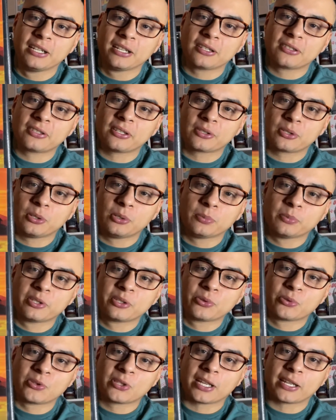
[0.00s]
because I told him
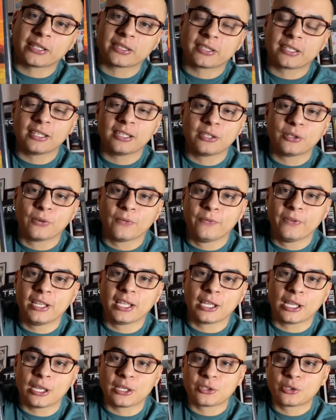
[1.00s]
this was like a
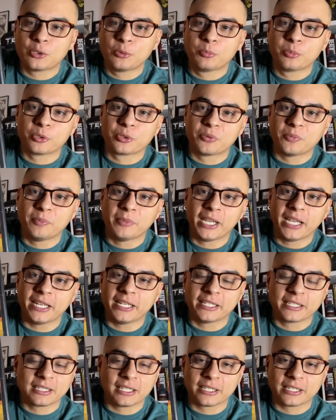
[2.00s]
telenovela, super dramatic,